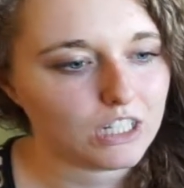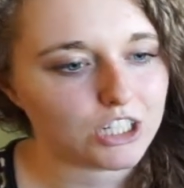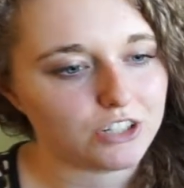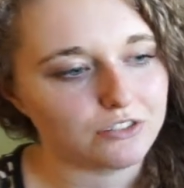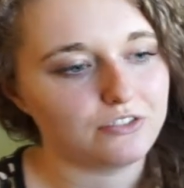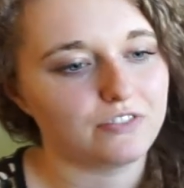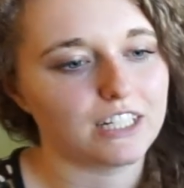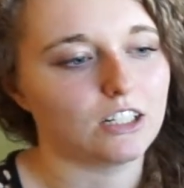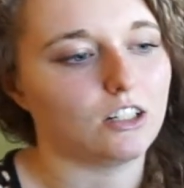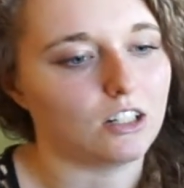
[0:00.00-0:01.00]
to
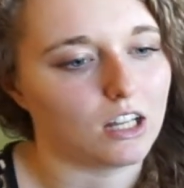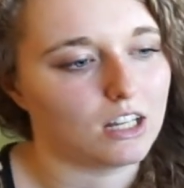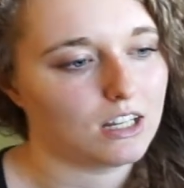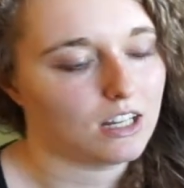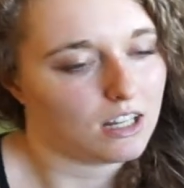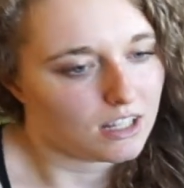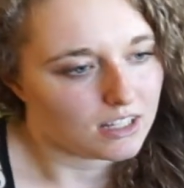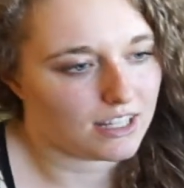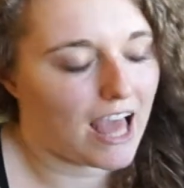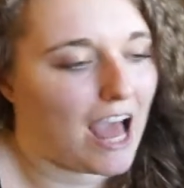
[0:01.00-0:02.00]
feel
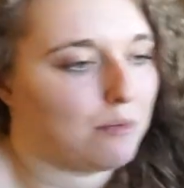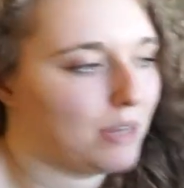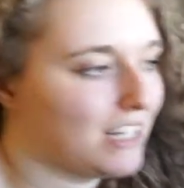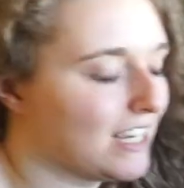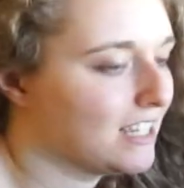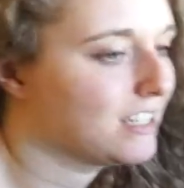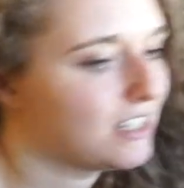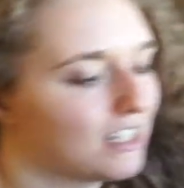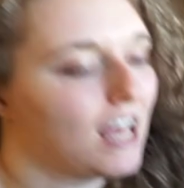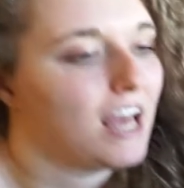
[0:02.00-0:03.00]

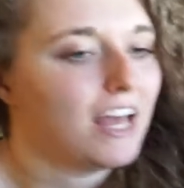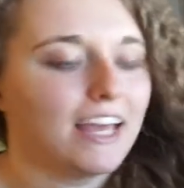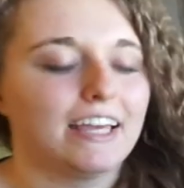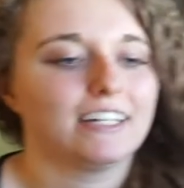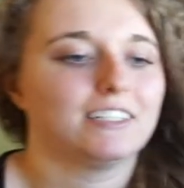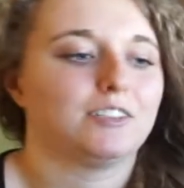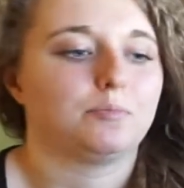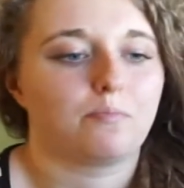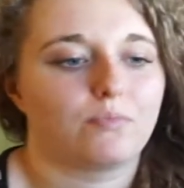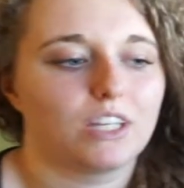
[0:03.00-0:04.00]
happiness? And
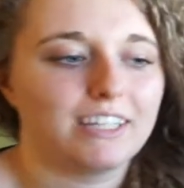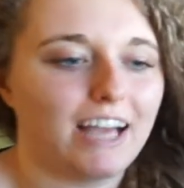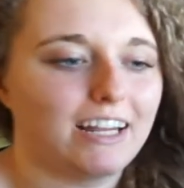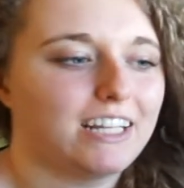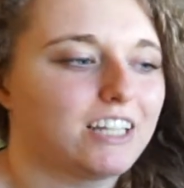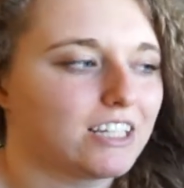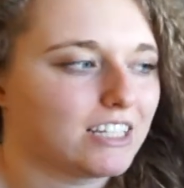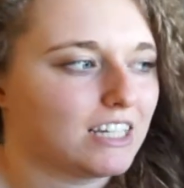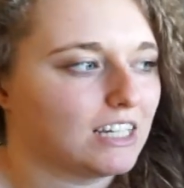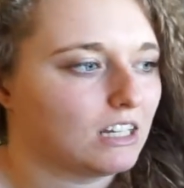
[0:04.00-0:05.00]
again, it
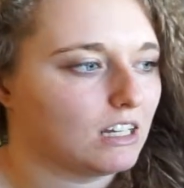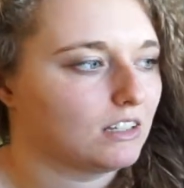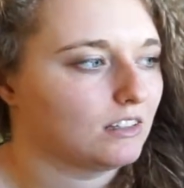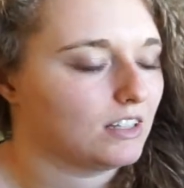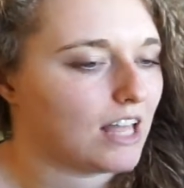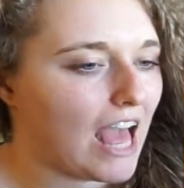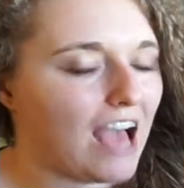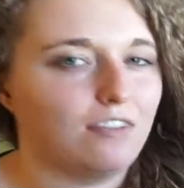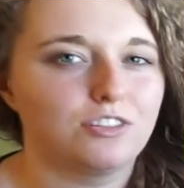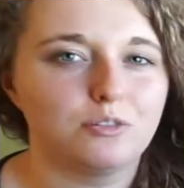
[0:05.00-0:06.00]
doesn't
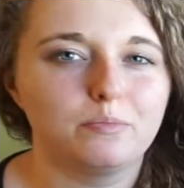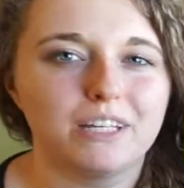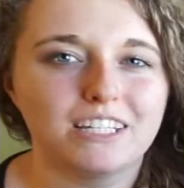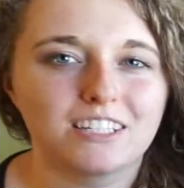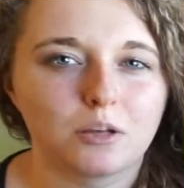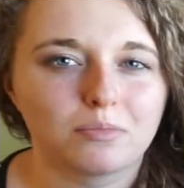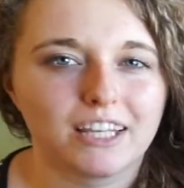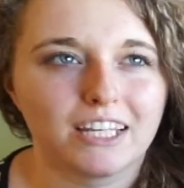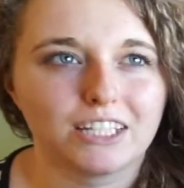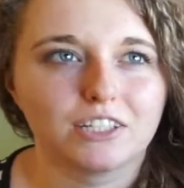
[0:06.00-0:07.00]
have to be
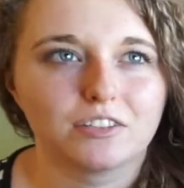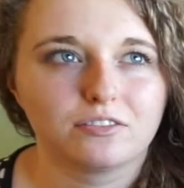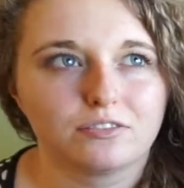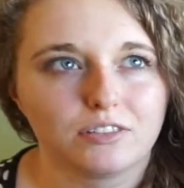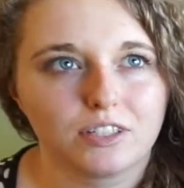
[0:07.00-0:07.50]
something